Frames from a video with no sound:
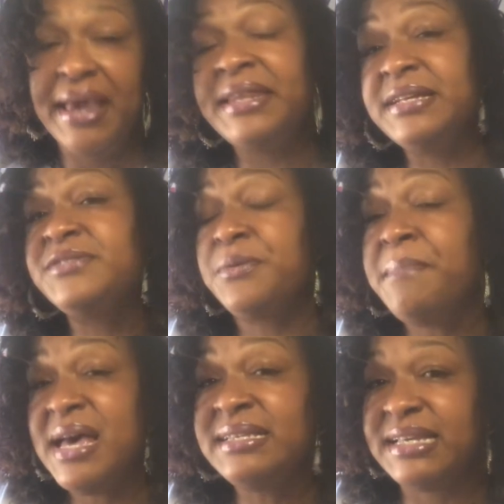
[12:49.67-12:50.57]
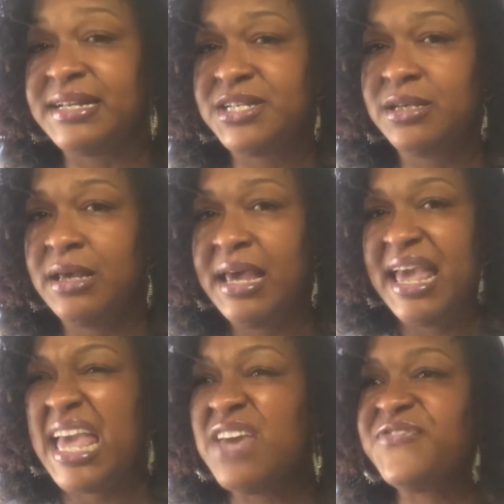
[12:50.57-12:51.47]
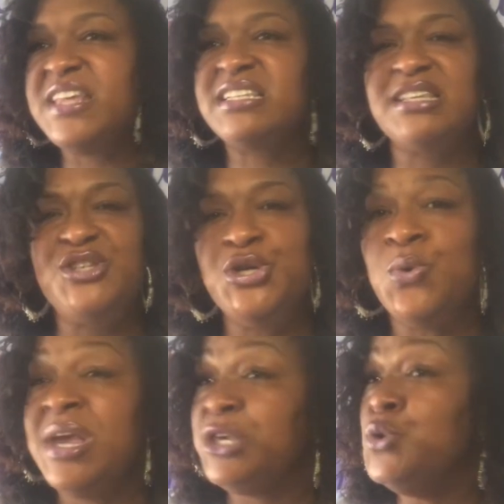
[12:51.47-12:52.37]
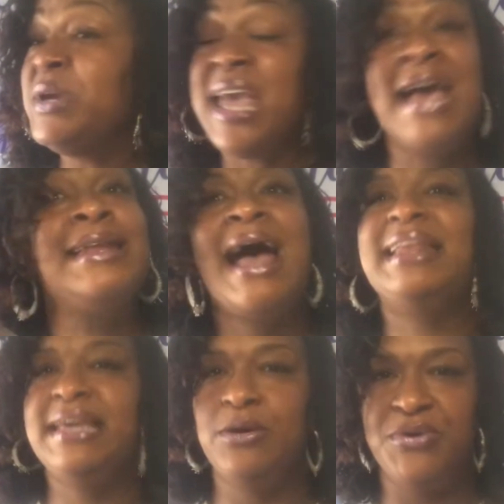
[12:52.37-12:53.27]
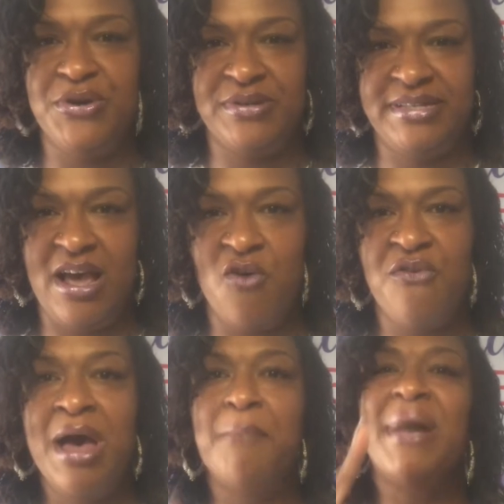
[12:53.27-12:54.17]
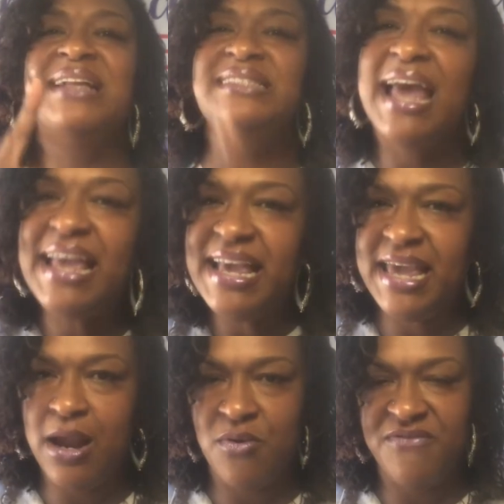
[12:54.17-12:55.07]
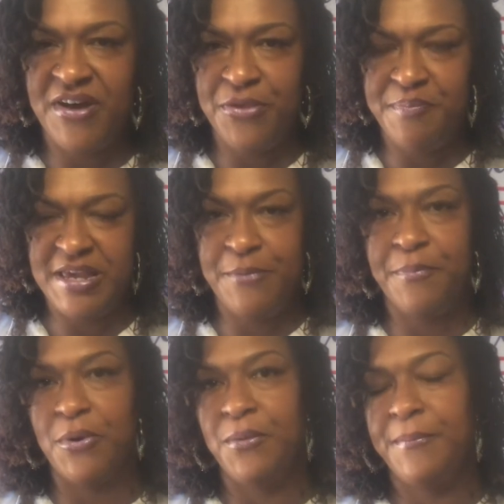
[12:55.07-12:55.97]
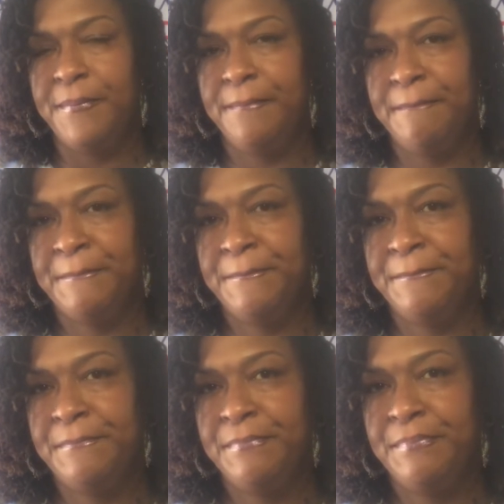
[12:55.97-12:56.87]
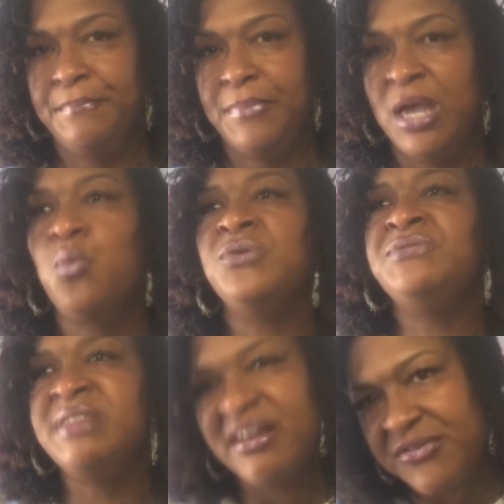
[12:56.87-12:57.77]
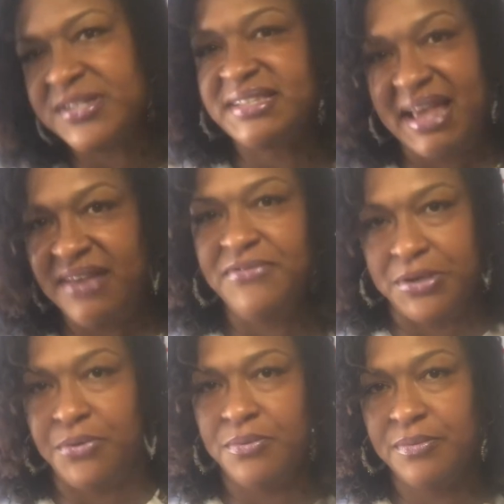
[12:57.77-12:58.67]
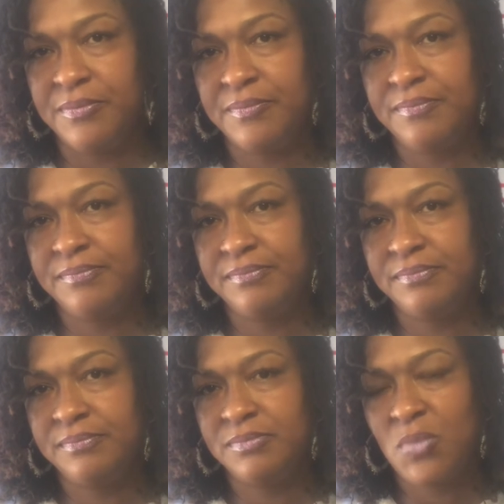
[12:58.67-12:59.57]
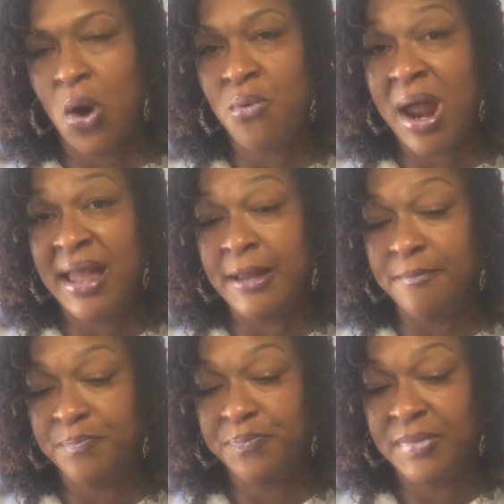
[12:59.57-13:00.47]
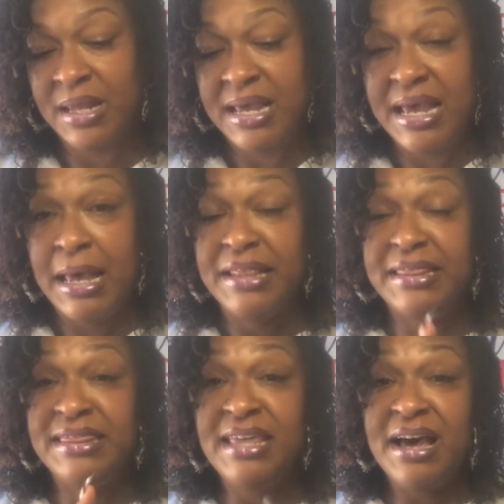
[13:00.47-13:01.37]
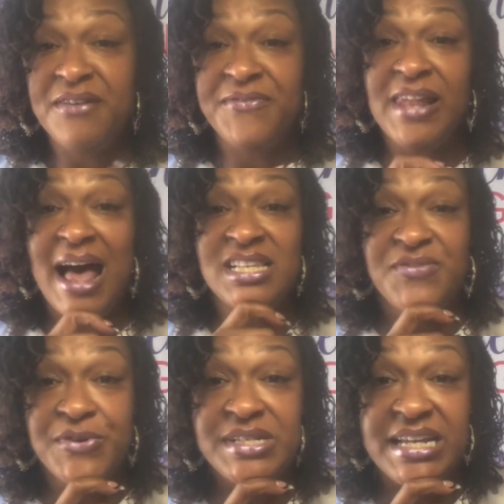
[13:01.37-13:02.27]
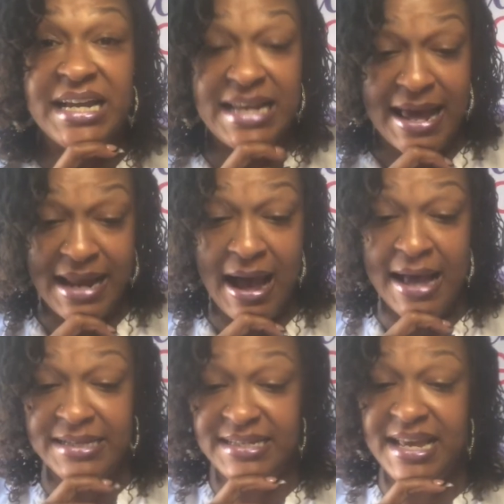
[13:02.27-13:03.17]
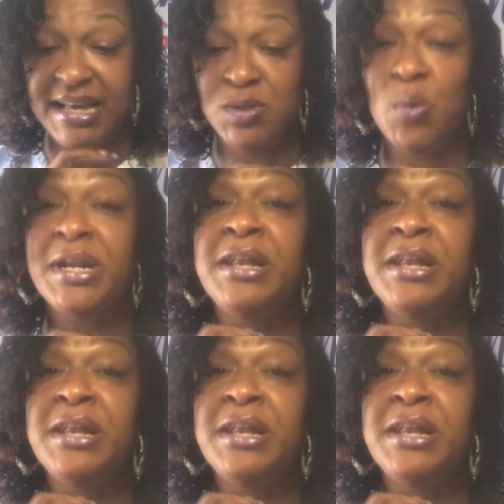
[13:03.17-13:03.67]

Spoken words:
And here's the message. If this is you, you cannot heal yourself by taking care of other people. It will never save you. All right? The philosopher Thich Nhat Hanh says, when